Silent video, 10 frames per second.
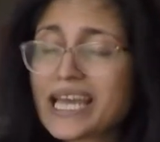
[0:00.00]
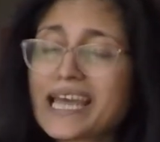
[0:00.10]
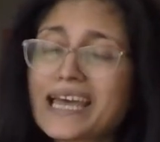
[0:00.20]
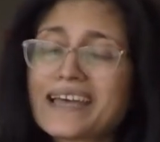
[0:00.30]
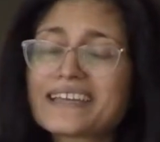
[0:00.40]

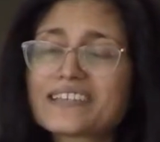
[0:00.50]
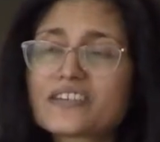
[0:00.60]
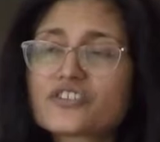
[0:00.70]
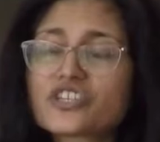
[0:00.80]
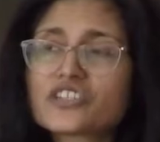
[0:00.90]
and
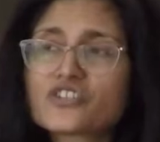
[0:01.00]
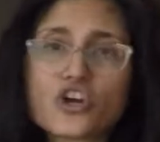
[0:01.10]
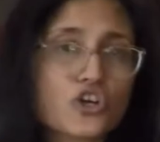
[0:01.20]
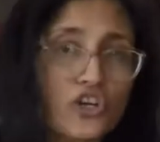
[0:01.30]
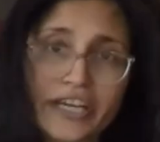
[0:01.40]
she is not
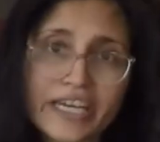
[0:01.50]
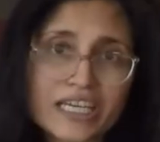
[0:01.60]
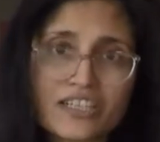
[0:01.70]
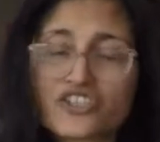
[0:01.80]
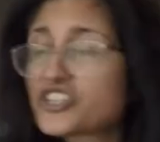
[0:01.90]

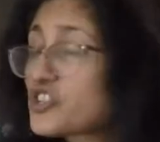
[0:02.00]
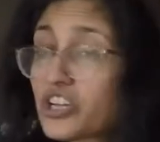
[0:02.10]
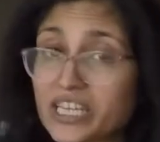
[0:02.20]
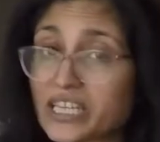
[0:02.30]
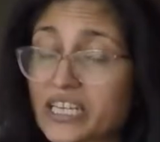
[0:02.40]
cooking, she's not
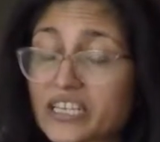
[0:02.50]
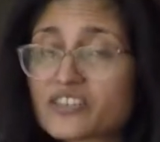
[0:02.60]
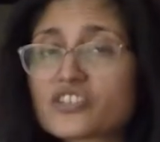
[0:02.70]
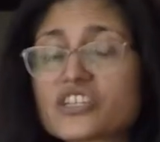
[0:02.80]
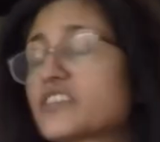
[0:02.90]
eating,
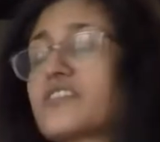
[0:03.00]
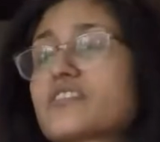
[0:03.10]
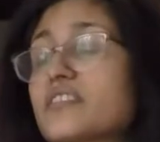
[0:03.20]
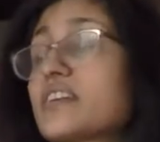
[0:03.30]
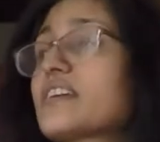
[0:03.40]
she is
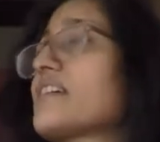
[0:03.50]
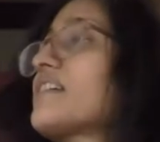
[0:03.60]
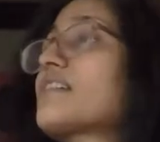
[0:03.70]
thinking.